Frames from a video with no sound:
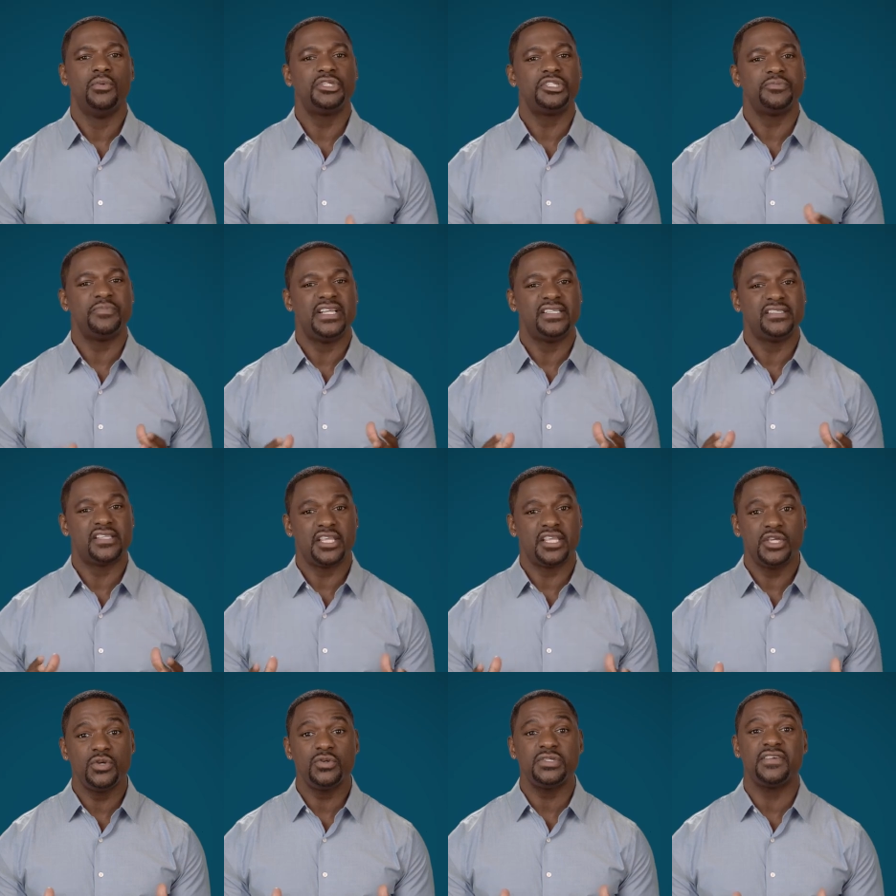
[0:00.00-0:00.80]
which means
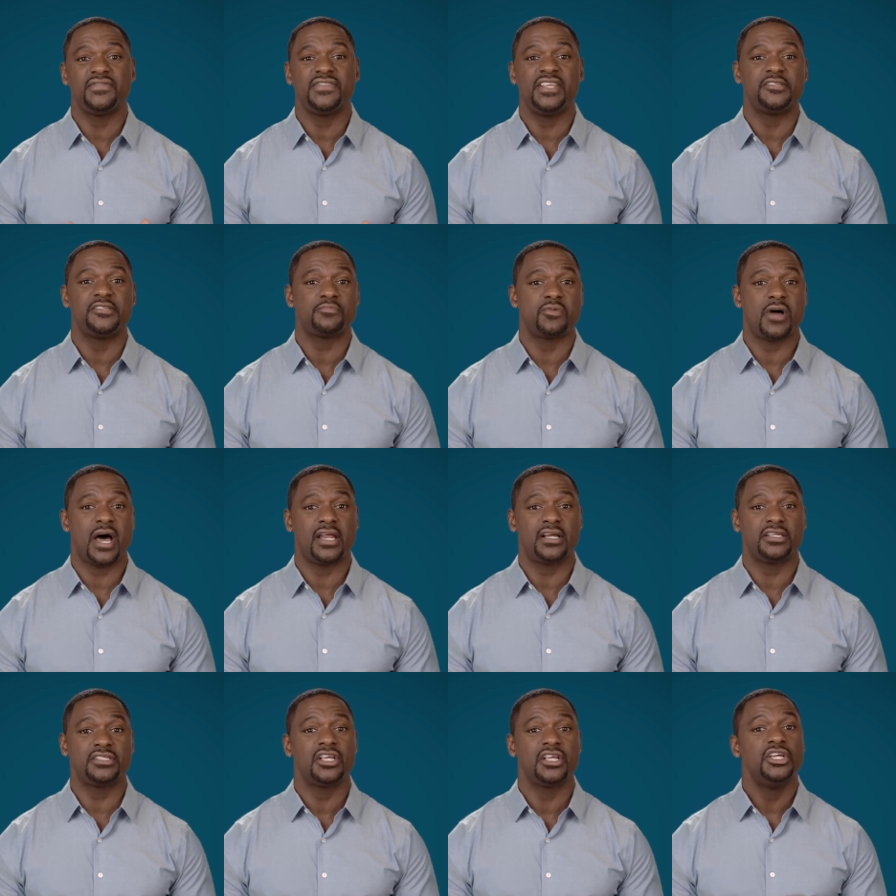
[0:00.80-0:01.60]
the use of these
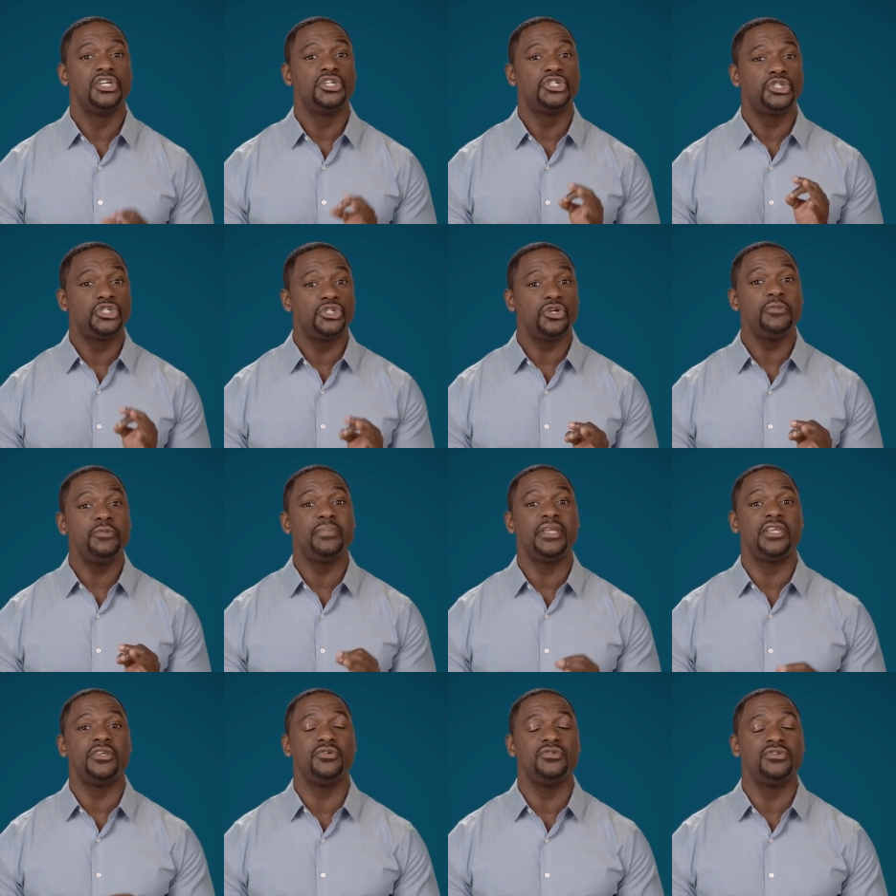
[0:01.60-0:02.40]
products should
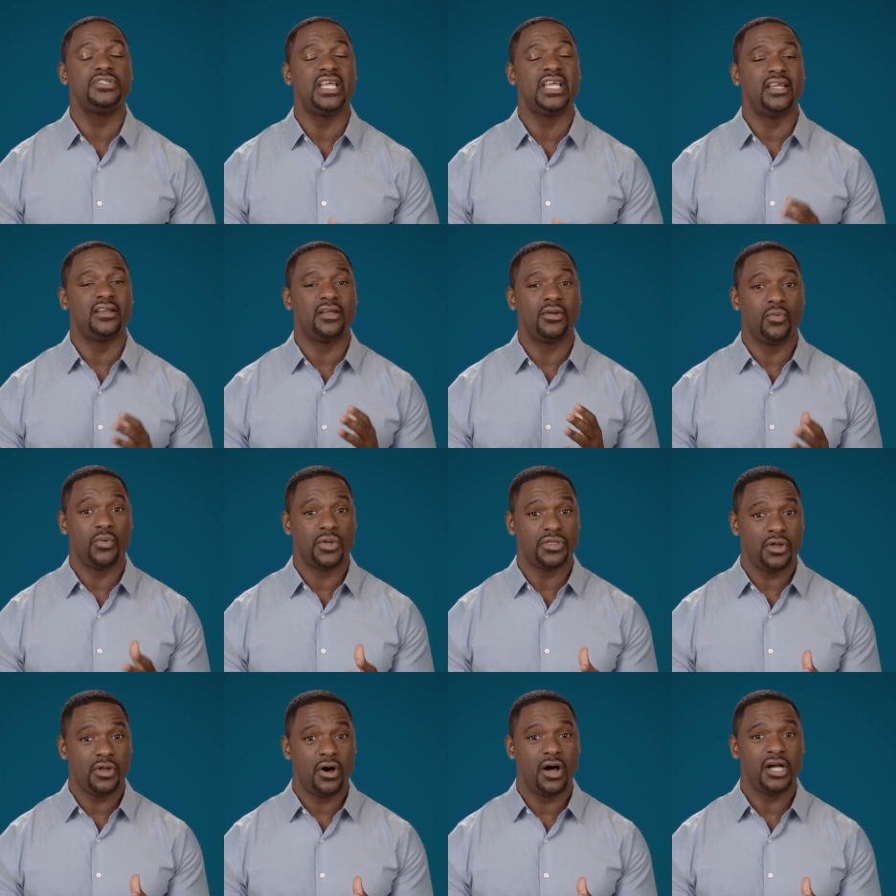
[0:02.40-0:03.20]
be used
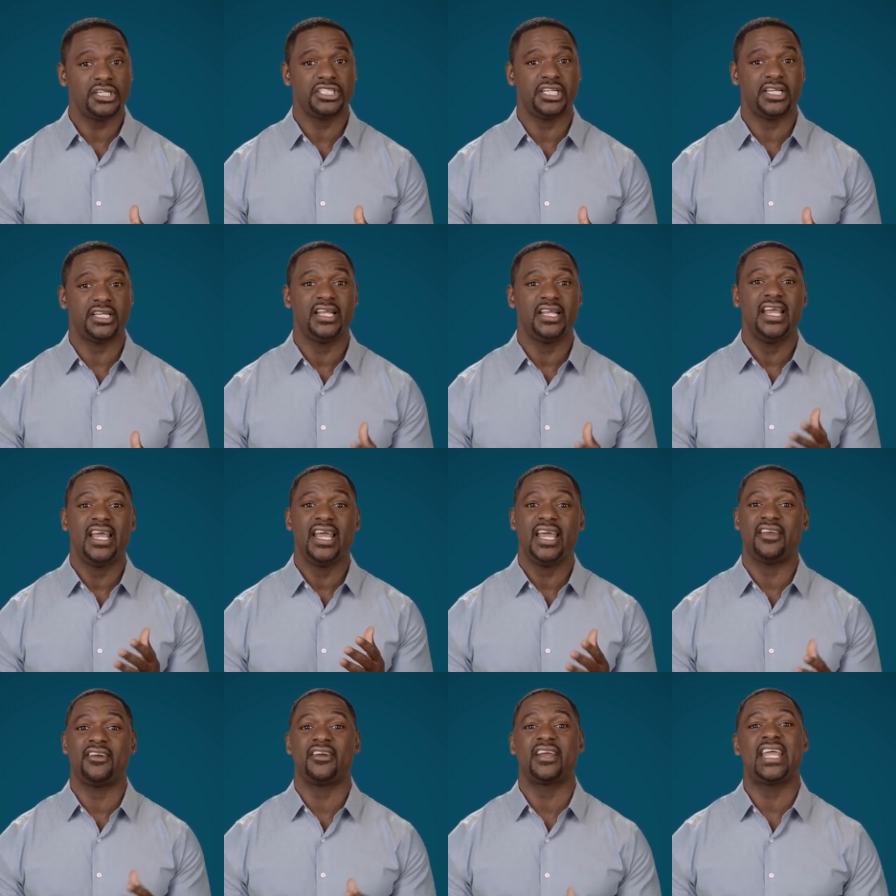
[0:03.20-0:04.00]
with caution
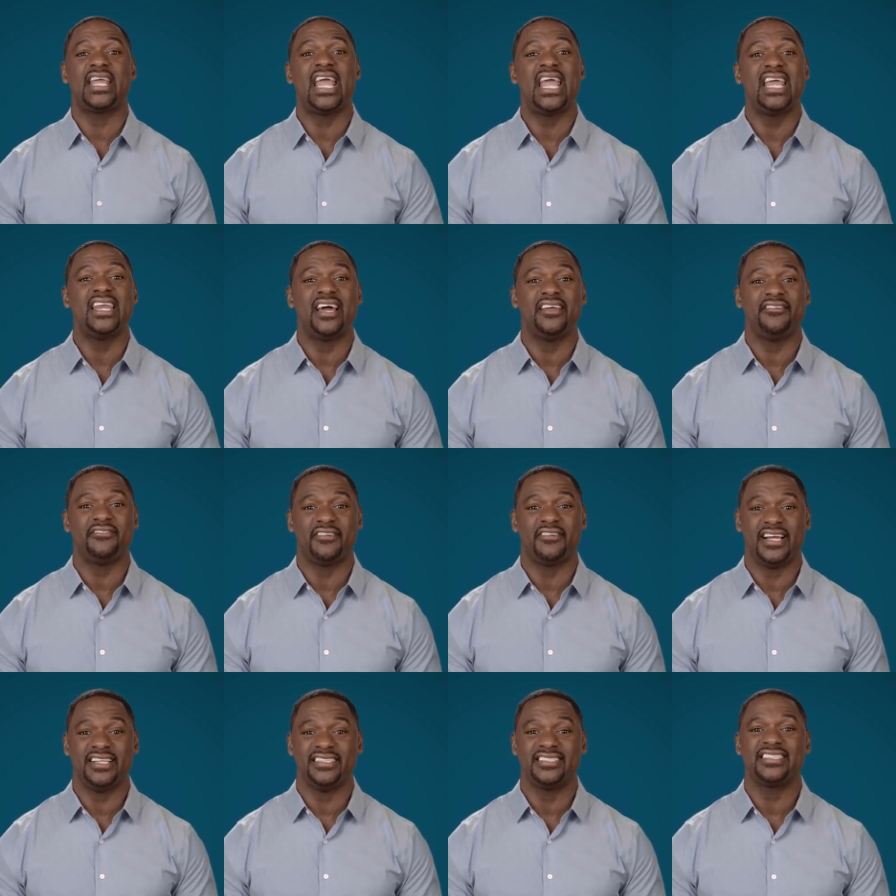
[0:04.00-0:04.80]
in our canine
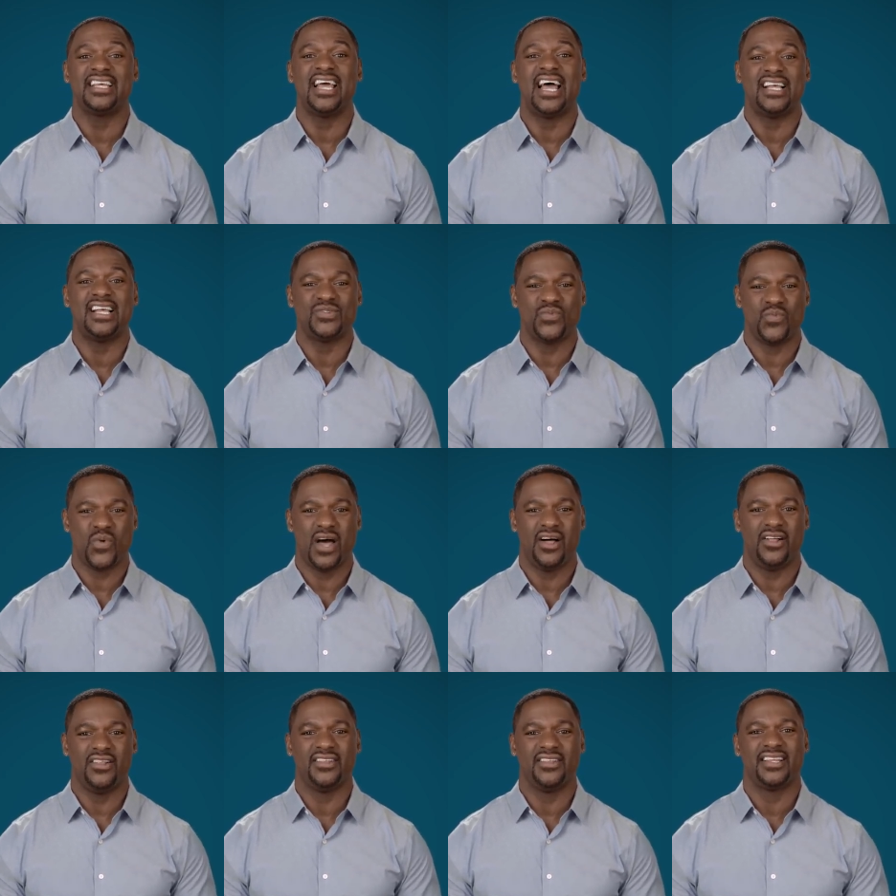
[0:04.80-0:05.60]
friends as
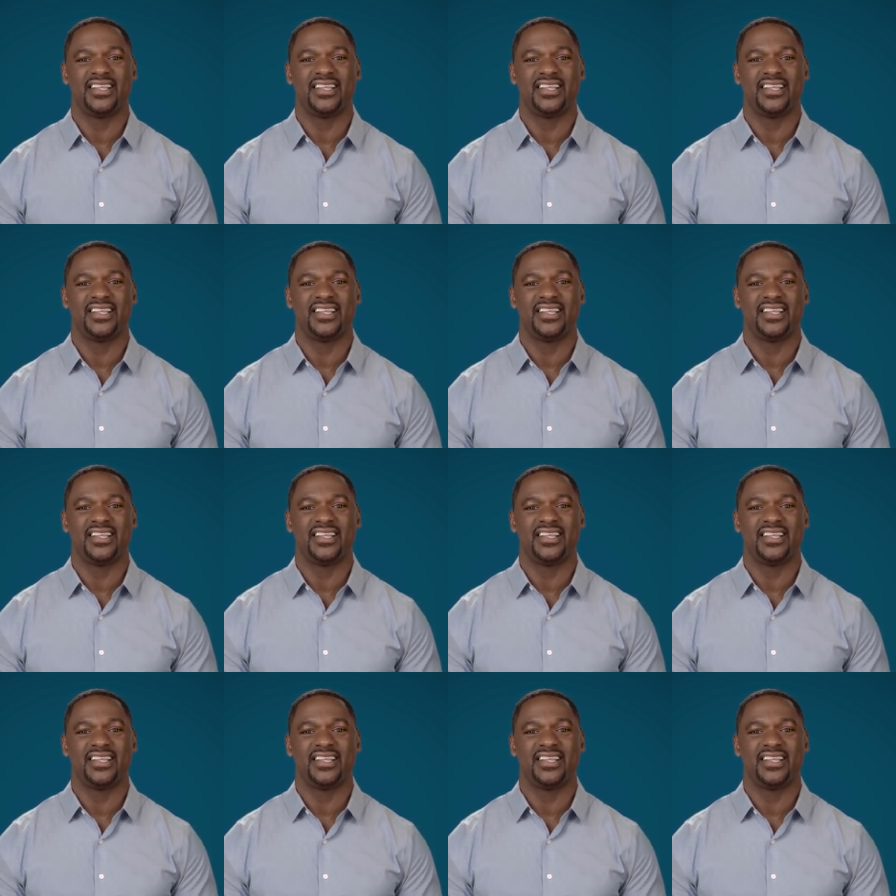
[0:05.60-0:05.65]
well.